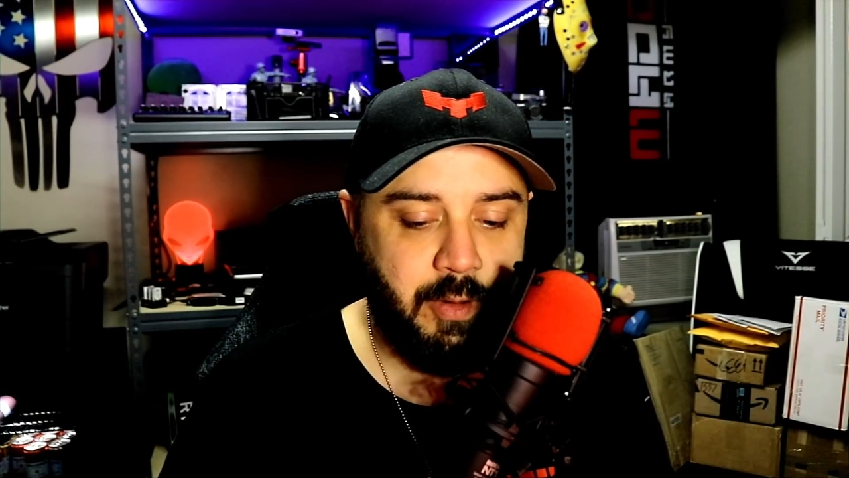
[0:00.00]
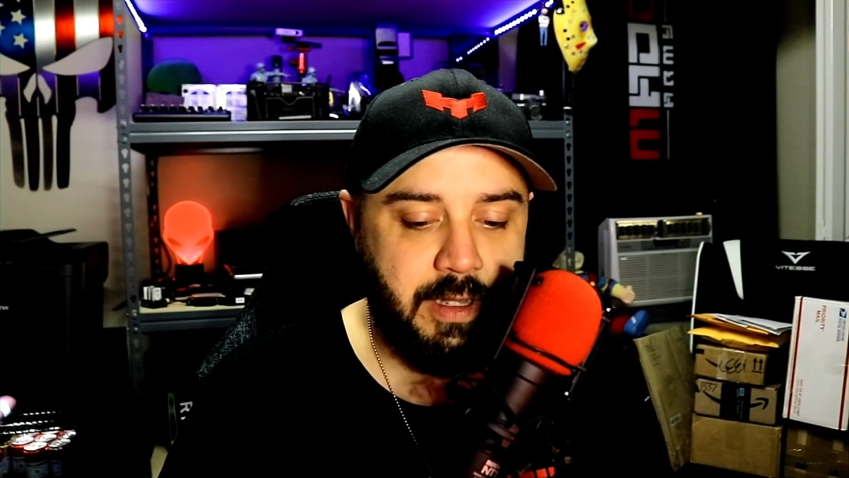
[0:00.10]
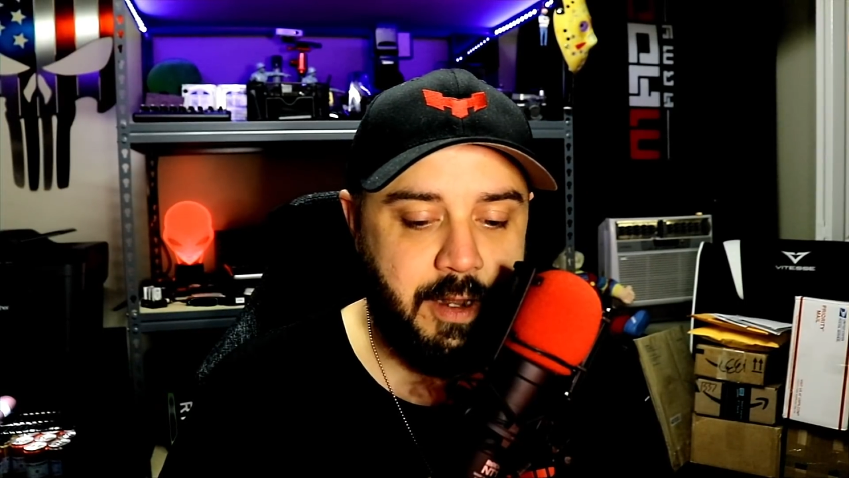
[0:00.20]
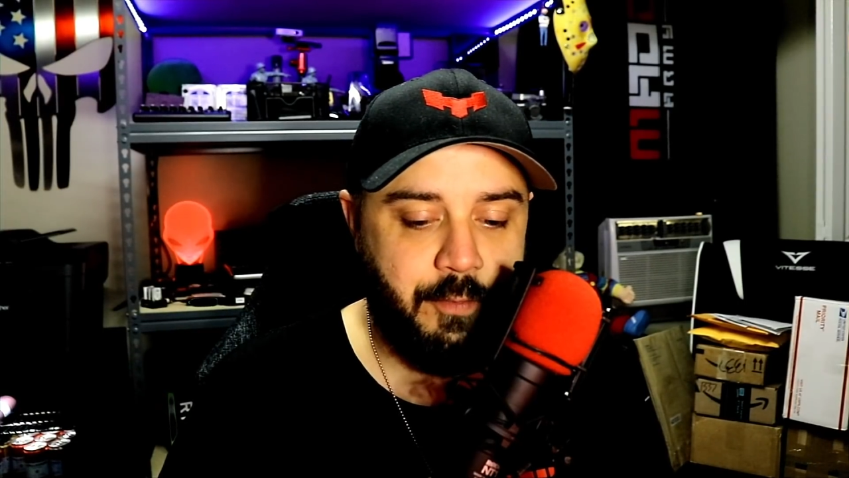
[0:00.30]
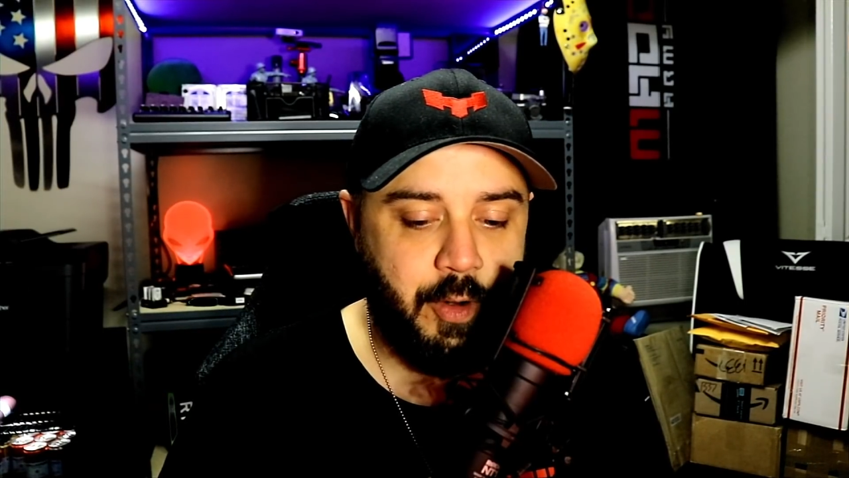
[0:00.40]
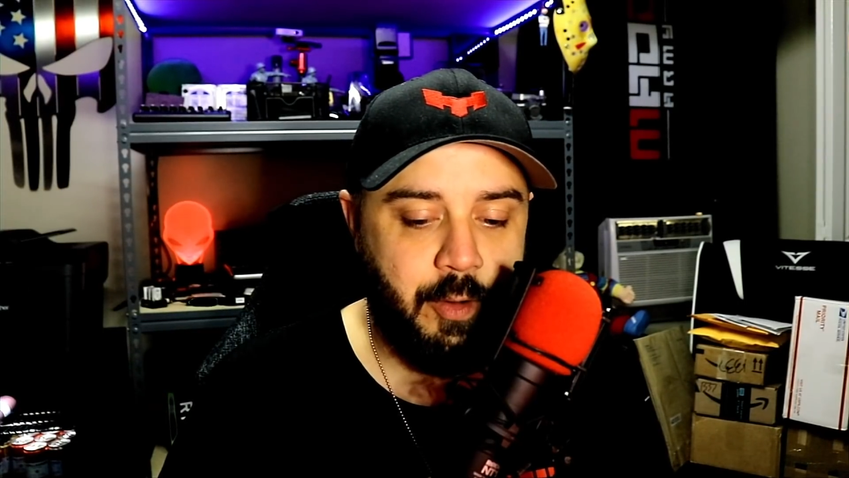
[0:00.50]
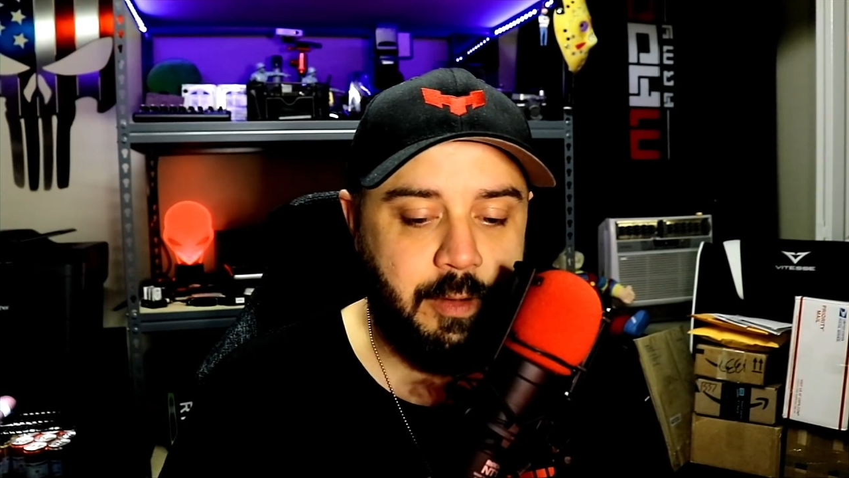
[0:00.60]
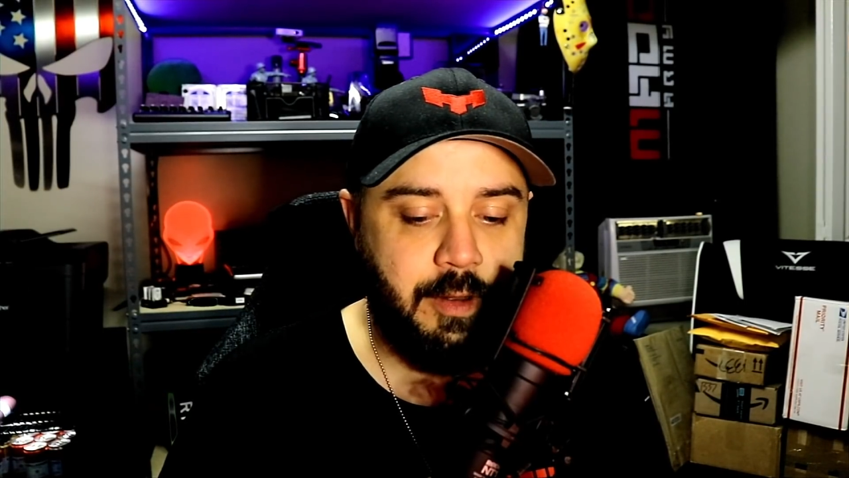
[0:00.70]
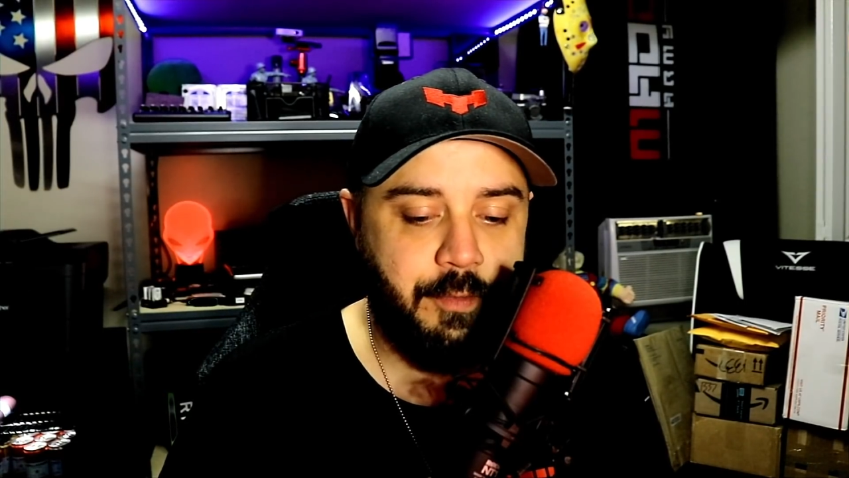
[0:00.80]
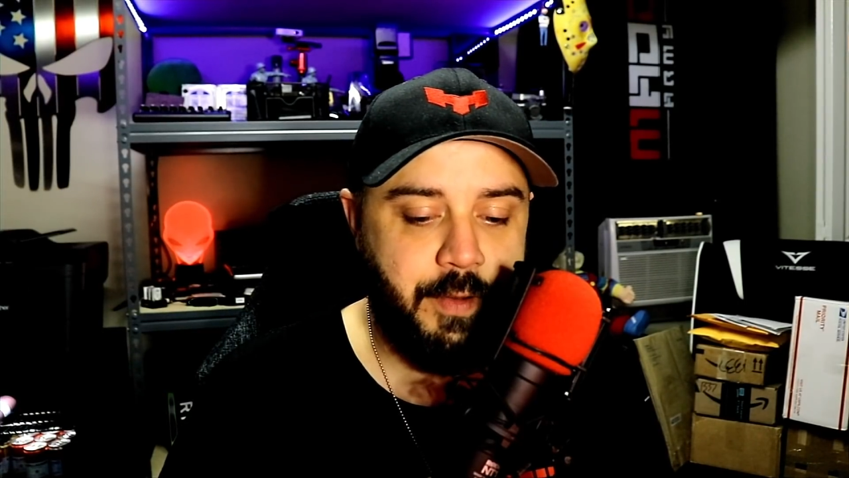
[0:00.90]
a lot of
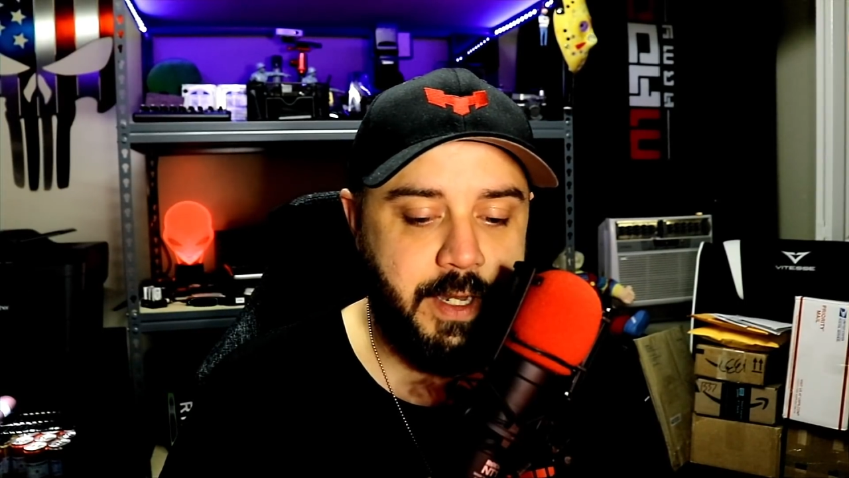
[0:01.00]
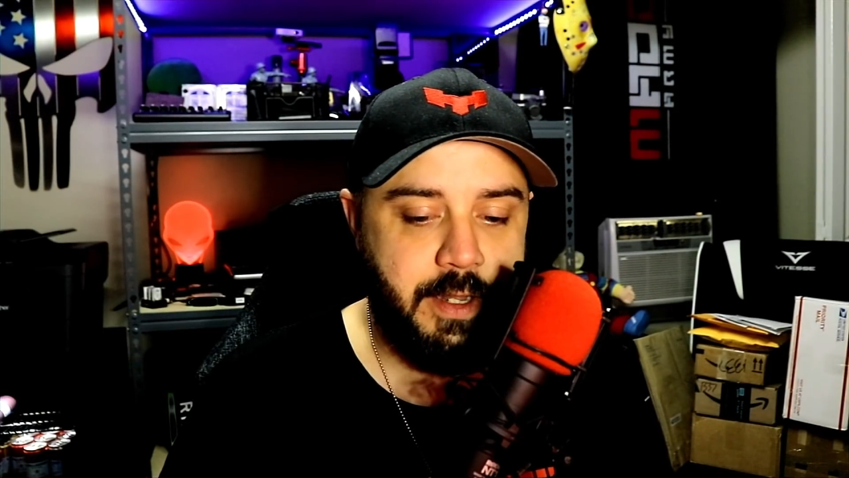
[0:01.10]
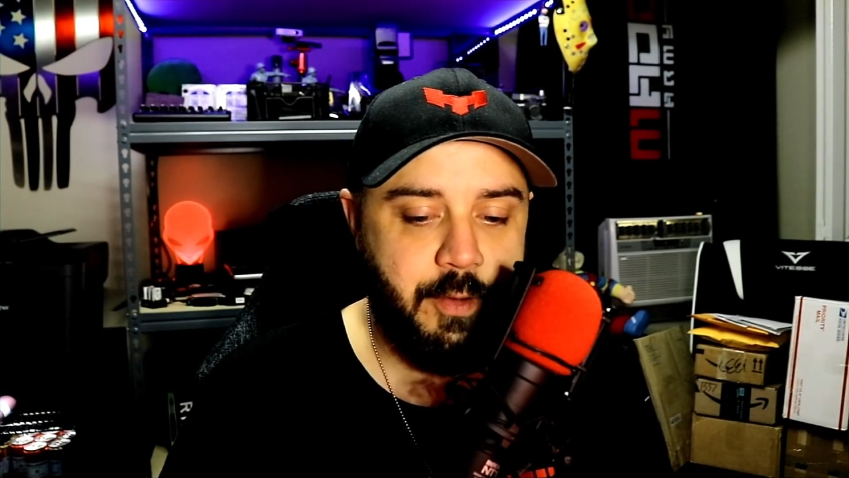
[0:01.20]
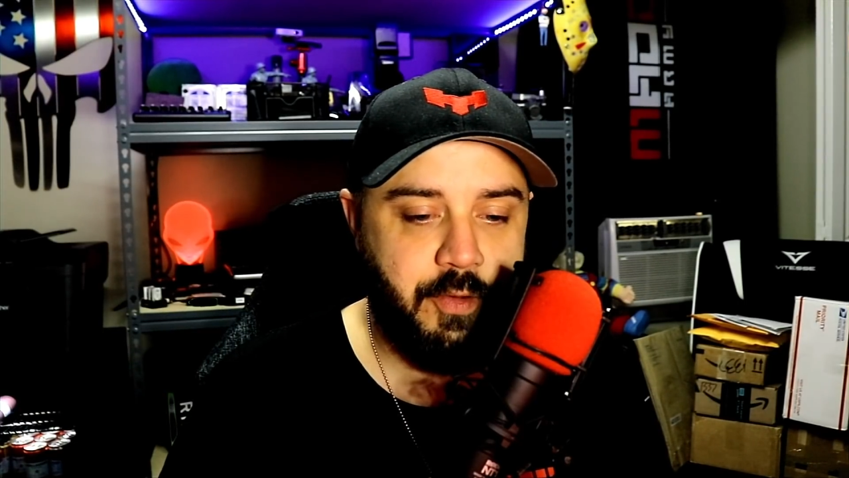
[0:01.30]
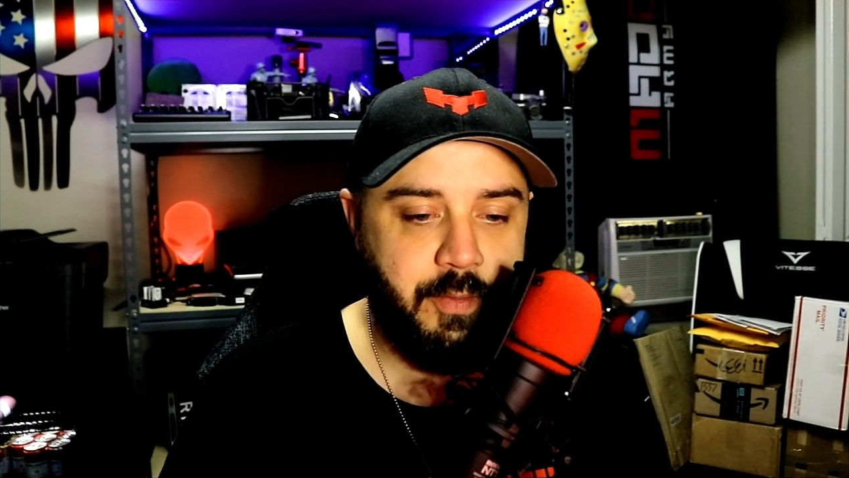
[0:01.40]
earlier videos.